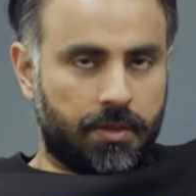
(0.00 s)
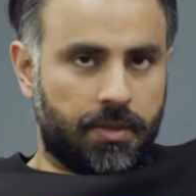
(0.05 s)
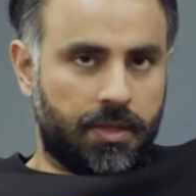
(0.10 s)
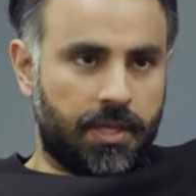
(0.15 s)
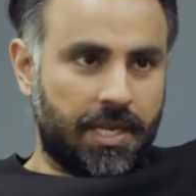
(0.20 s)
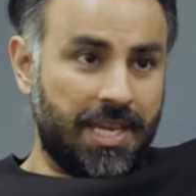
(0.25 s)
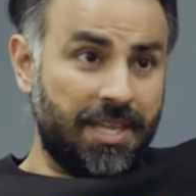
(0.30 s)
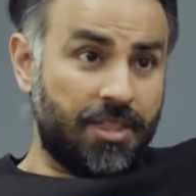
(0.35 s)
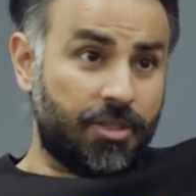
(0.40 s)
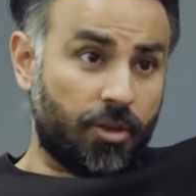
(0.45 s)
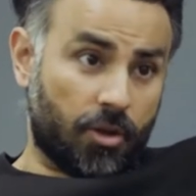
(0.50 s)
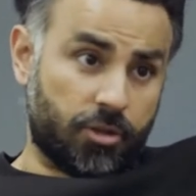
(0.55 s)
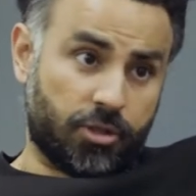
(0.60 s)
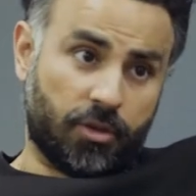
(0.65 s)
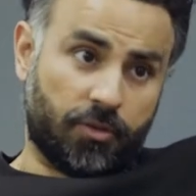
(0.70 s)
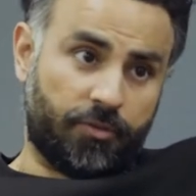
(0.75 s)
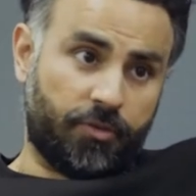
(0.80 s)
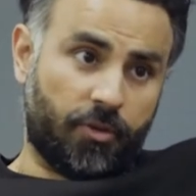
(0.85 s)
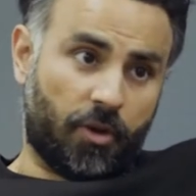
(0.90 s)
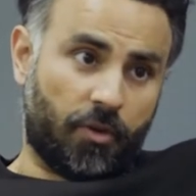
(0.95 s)
the ethos
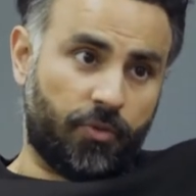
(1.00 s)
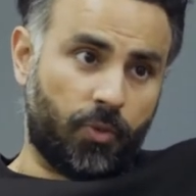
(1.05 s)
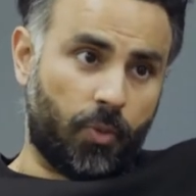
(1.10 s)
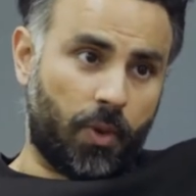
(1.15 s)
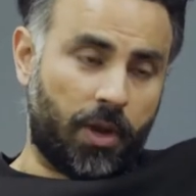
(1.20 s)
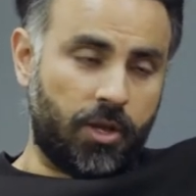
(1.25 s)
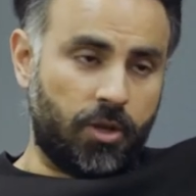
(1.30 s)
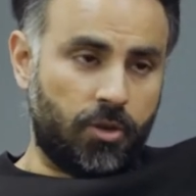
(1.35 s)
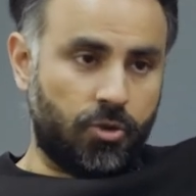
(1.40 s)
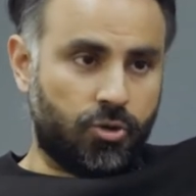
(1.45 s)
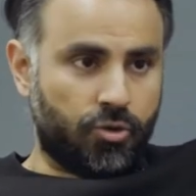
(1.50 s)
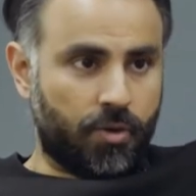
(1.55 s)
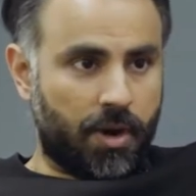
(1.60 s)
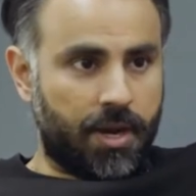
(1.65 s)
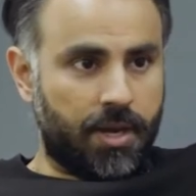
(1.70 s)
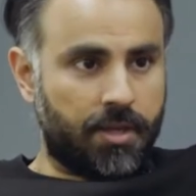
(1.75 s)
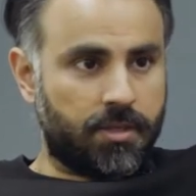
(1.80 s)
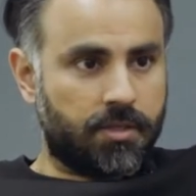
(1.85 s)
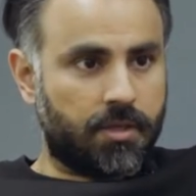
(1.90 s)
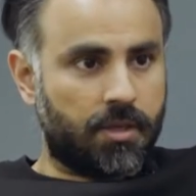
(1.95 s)
of the way you
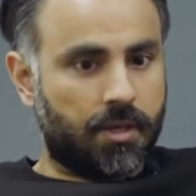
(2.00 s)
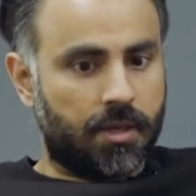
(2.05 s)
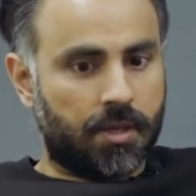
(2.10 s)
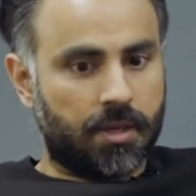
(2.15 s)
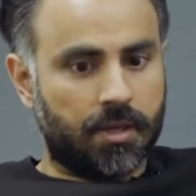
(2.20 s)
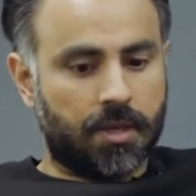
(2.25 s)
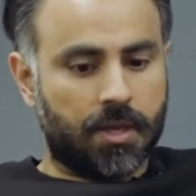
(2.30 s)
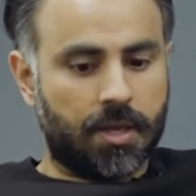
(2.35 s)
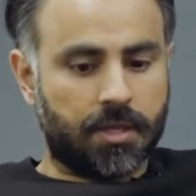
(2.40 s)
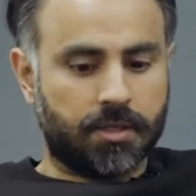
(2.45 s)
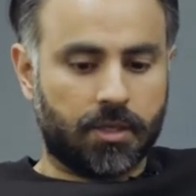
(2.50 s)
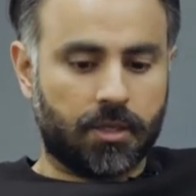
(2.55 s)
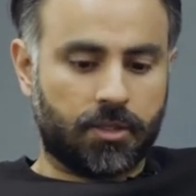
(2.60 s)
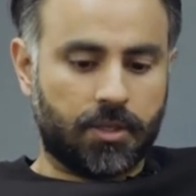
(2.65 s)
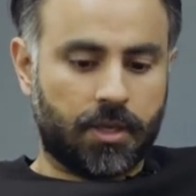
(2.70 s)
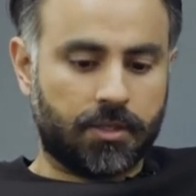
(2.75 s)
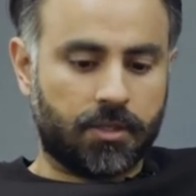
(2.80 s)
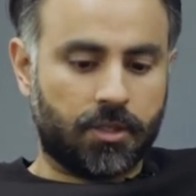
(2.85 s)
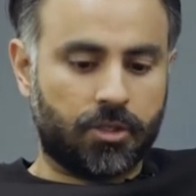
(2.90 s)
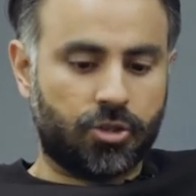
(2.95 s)
train as
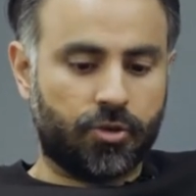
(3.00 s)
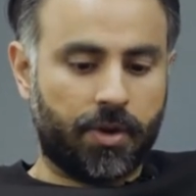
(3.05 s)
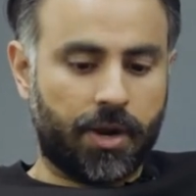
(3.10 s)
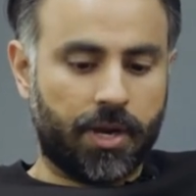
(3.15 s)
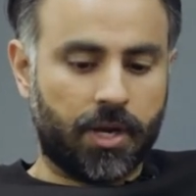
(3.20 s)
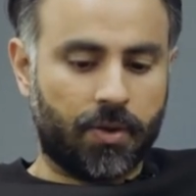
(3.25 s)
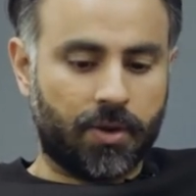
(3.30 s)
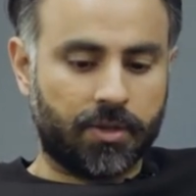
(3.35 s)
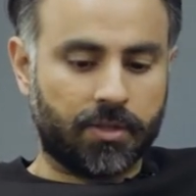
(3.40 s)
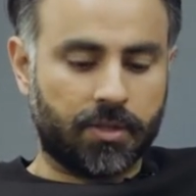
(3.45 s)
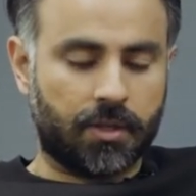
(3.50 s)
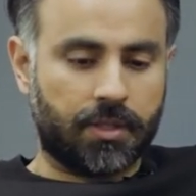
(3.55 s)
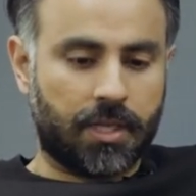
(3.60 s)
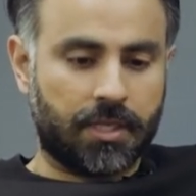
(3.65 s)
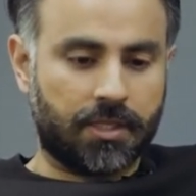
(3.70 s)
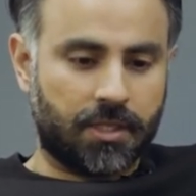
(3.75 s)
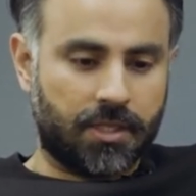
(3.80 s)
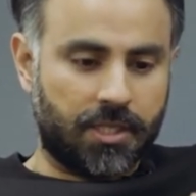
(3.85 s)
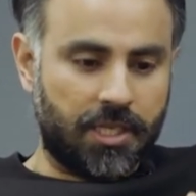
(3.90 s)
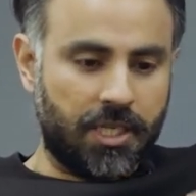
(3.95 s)
a trainer,
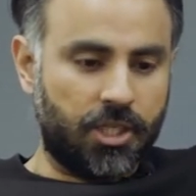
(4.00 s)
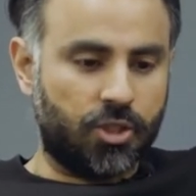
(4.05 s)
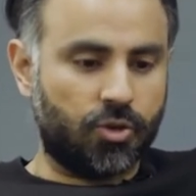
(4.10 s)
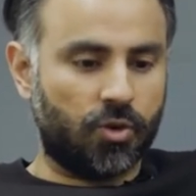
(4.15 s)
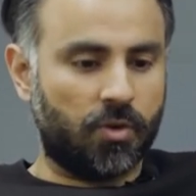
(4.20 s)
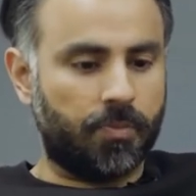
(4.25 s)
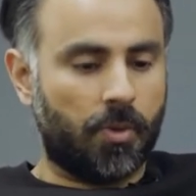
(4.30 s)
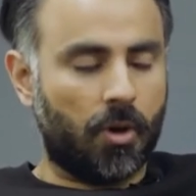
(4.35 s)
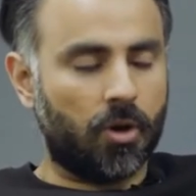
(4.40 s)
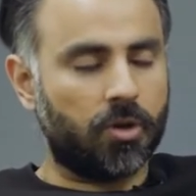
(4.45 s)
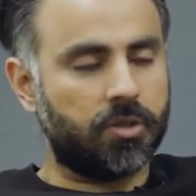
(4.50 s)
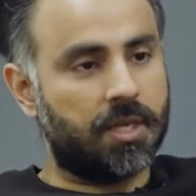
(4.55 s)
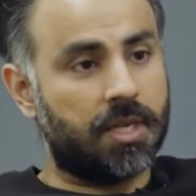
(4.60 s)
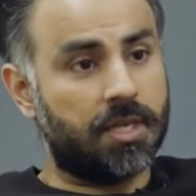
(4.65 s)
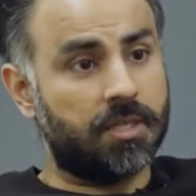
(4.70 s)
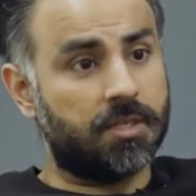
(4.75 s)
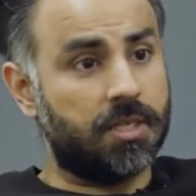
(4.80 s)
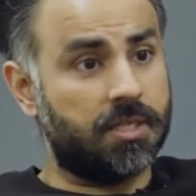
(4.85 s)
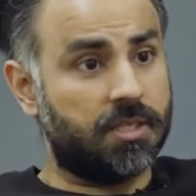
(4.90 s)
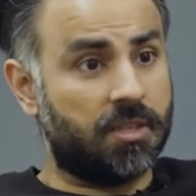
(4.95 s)
as a teacher of boxing
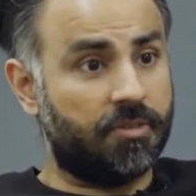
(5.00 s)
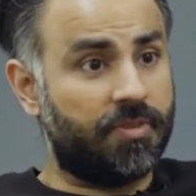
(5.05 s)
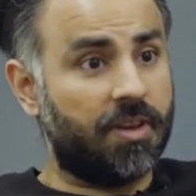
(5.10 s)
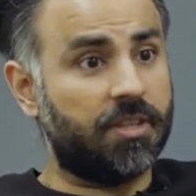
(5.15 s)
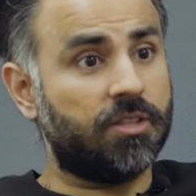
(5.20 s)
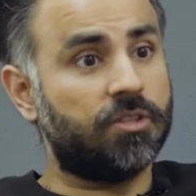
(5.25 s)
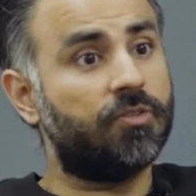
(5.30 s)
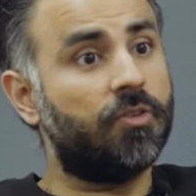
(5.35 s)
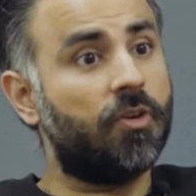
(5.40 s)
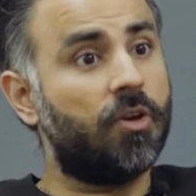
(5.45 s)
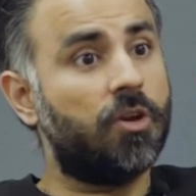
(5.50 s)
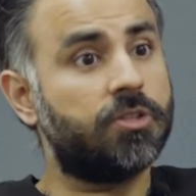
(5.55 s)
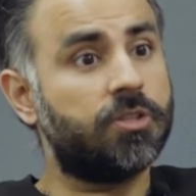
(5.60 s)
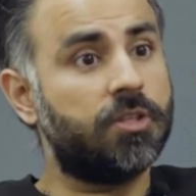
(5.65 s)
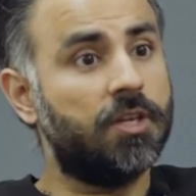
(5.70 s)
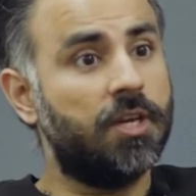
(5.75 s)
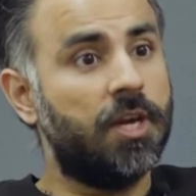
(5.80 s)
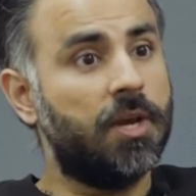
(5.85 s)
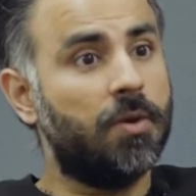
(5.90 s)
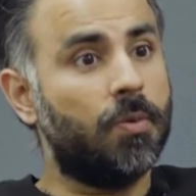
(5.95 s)
is defence first.
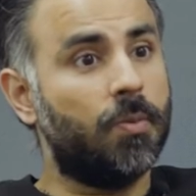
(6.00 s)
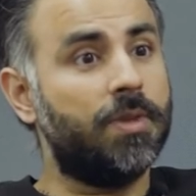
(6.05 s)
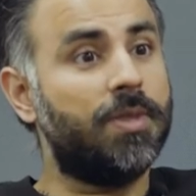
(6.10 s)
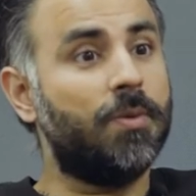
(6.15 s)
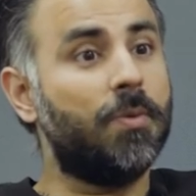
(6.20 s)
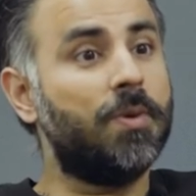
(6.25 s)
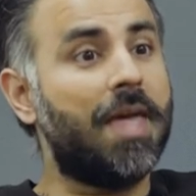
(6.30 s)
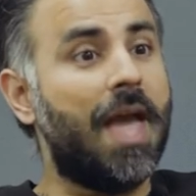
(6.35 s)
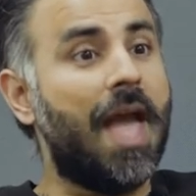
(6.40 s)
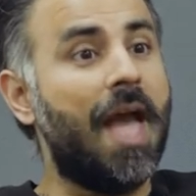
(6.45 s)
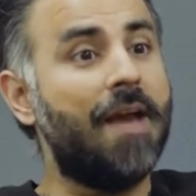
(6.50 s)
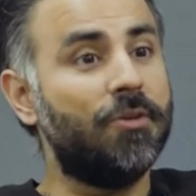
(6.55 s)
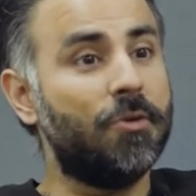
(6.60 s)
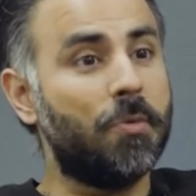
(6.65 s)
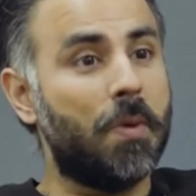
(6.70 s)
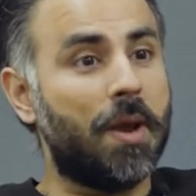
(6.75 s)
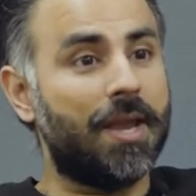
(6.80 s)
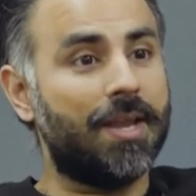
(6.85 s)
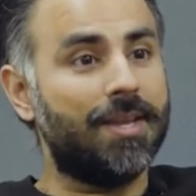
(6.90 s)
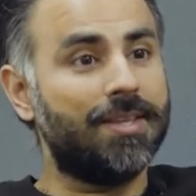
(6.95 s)
With a
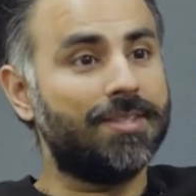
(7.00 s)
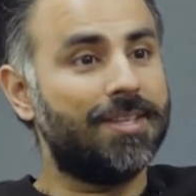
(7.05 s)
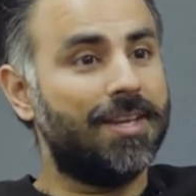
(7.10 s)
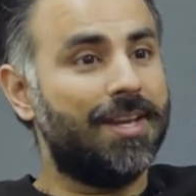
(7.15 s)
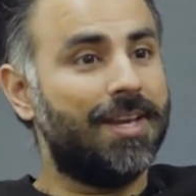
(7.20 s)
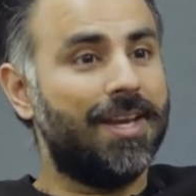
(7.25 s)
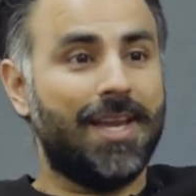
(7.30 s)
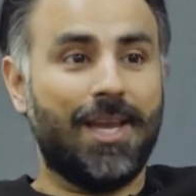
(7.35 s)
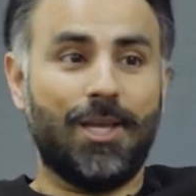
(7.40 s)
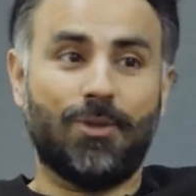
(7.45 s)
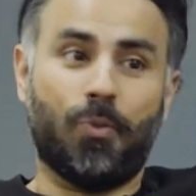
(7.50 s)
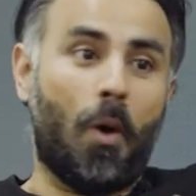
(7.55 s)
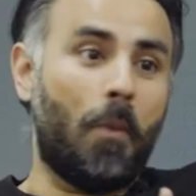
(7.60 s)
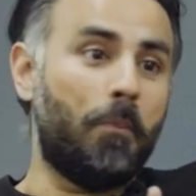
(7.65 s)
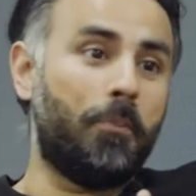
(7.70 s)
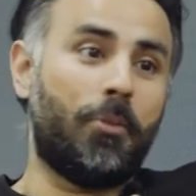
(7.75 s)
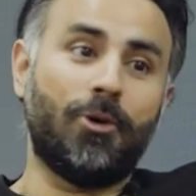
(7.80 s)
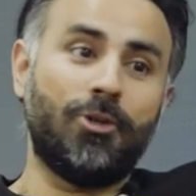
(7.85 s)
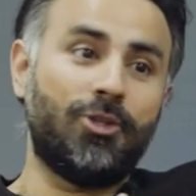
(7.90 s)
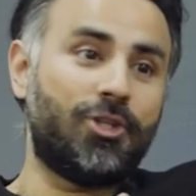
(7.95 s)
heavyweight, it's one
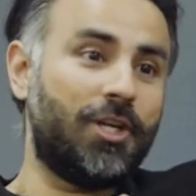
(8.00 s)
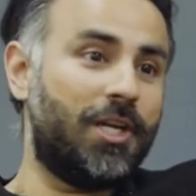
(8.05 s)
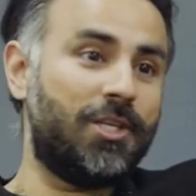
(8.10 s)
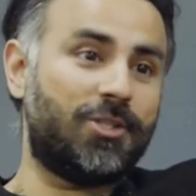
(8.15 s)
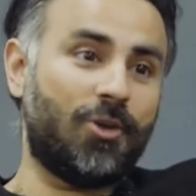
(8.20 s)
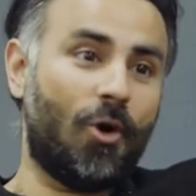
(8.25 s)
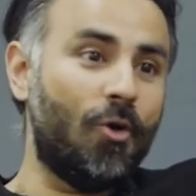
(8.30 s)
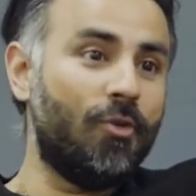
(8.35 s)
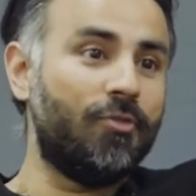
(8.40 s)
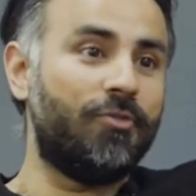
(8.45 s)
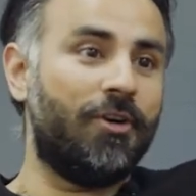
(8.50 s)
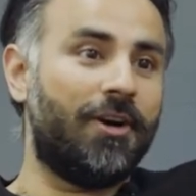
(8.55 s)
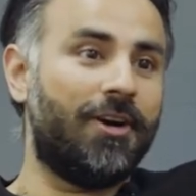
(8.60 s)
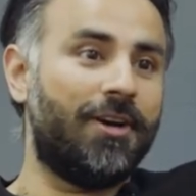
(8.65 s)
punch and it's over.